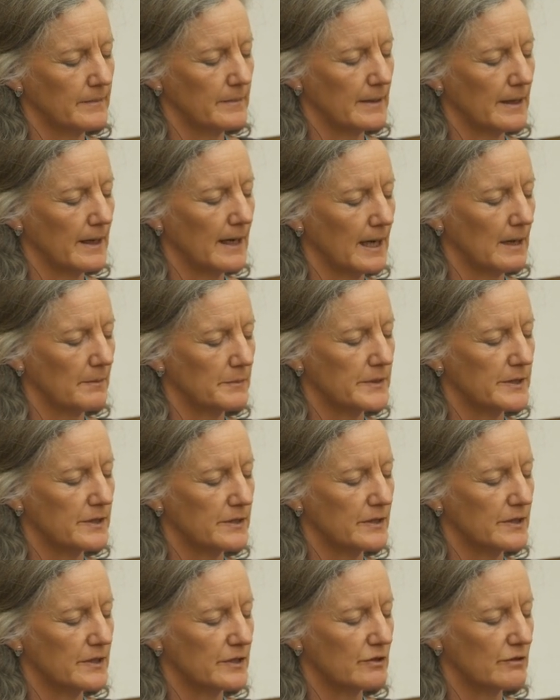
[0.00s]
perhaps,
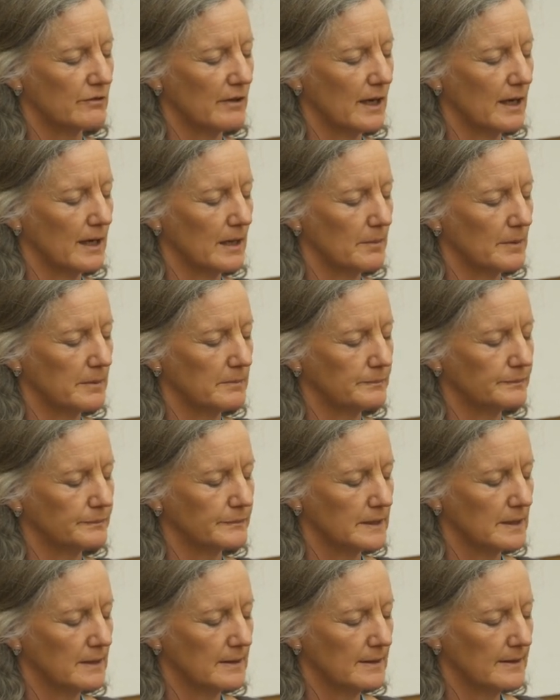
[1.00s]
to describe.
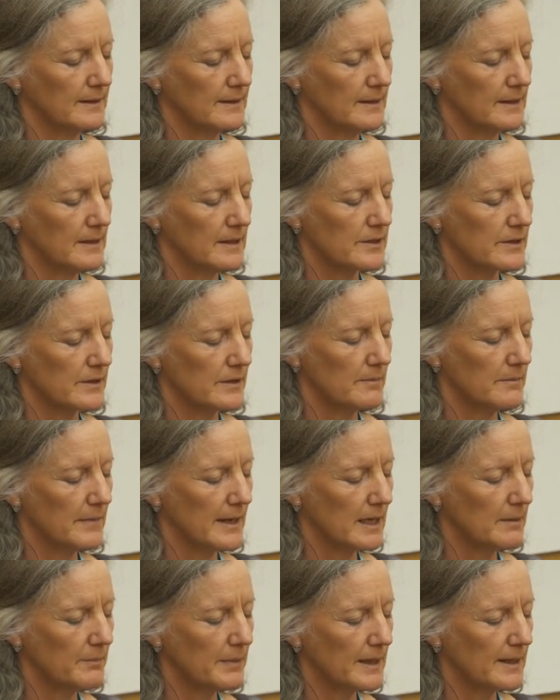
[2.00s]
So it
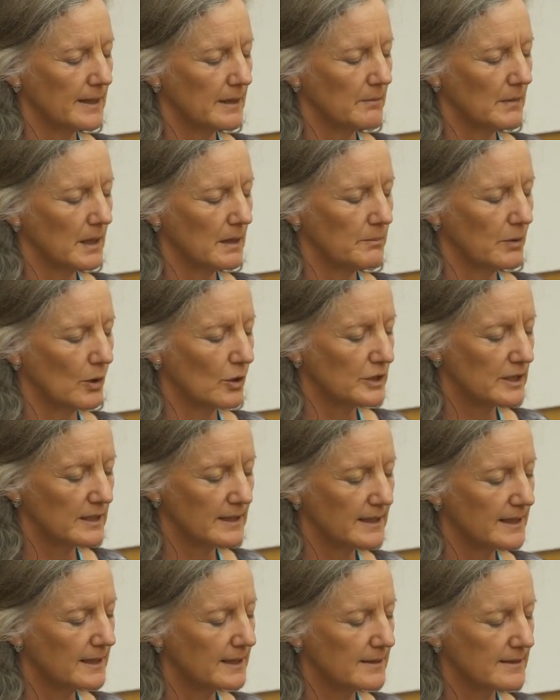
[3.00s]
may be a
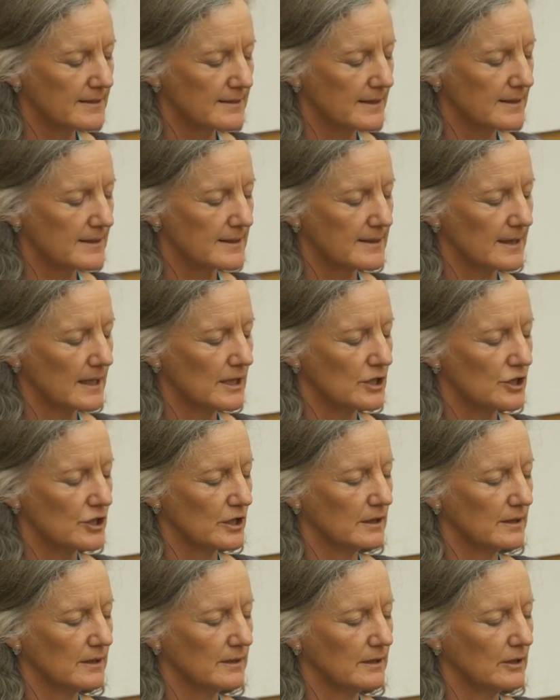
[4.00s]
bodily
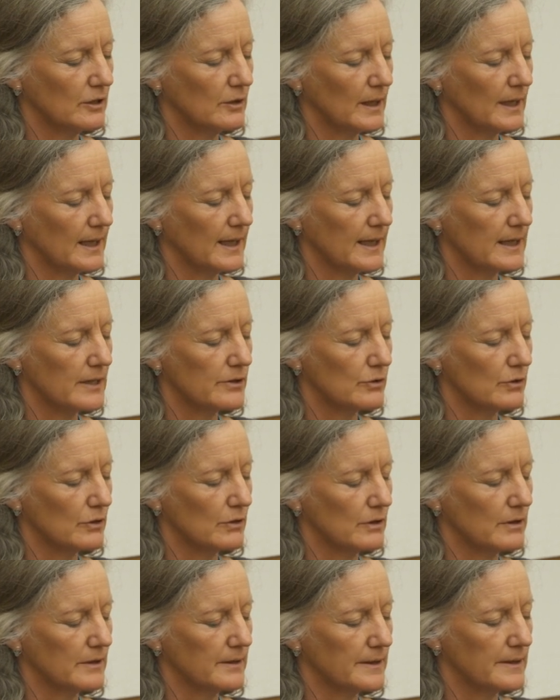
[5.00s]
sensation you had, or